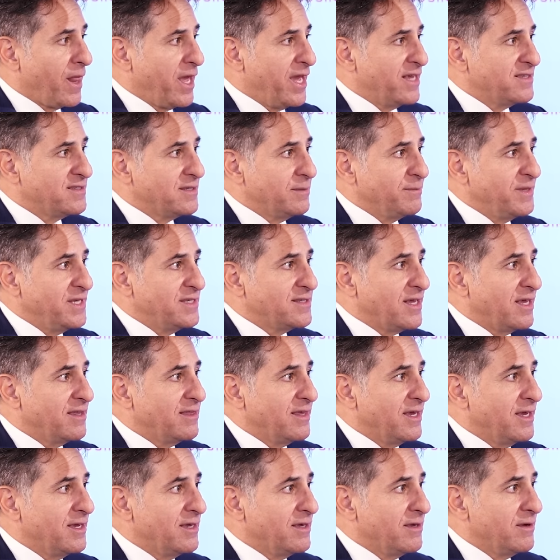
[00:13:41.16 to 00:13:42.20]
SMEs, I
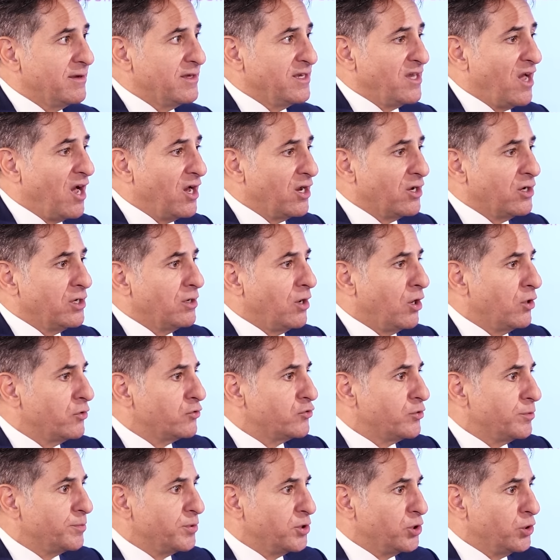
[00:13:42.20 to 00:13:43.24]
think, young,
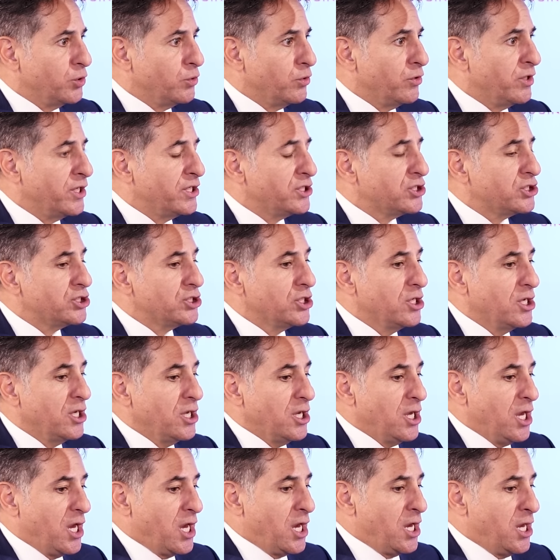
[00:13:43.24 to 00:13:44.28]
entrepreneurish,
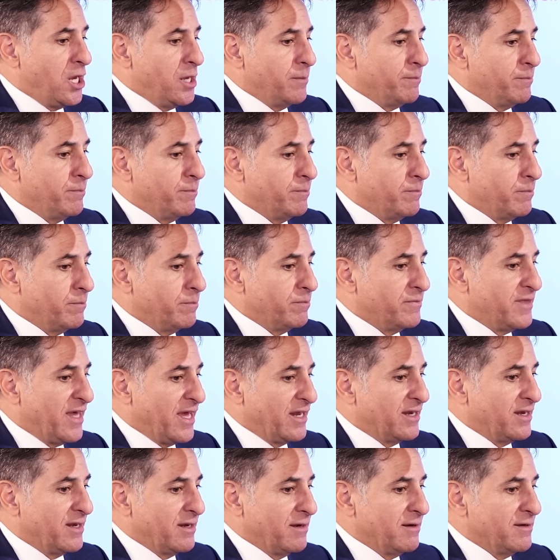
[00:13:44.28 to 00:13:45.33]

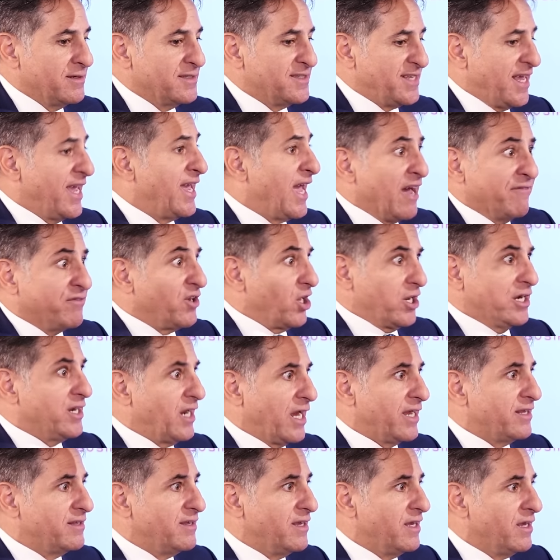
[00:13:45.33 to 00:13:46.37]
that say, I've got an
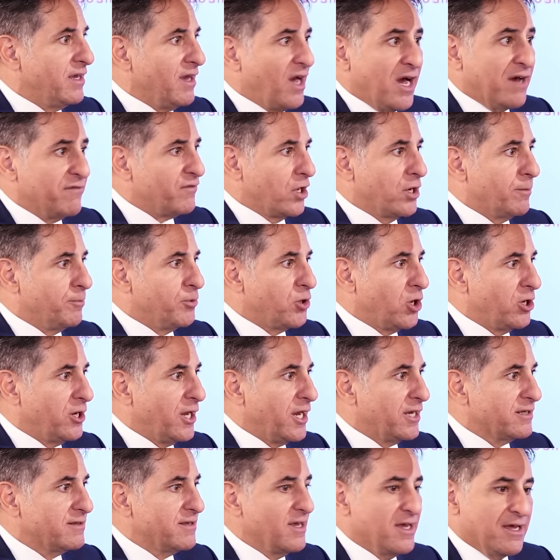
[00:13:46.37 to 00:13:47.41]
idea, I've got a
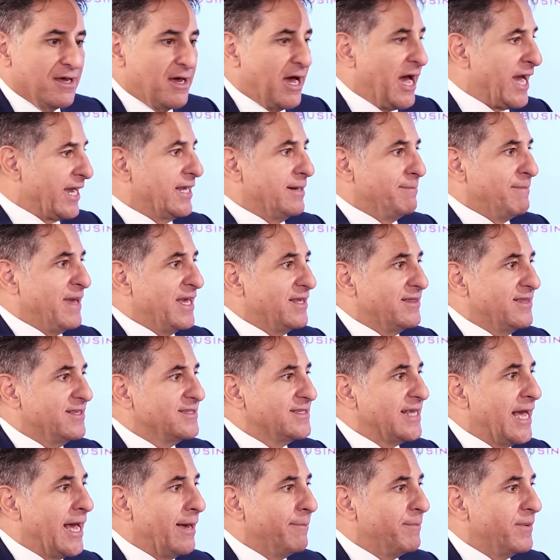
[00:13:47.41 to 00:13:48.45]
product, I can make
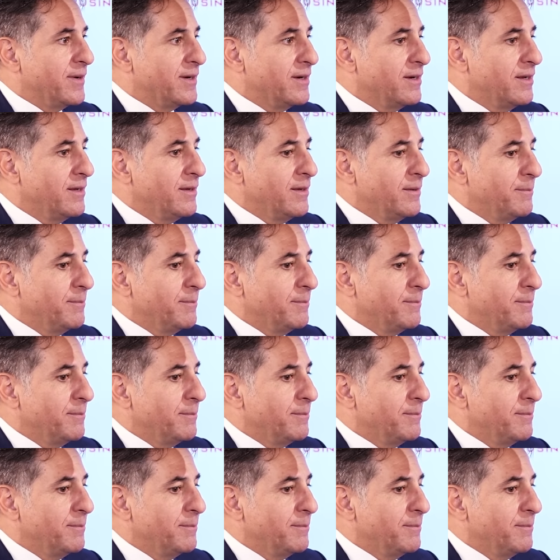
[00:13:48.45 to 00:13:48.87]
this happen.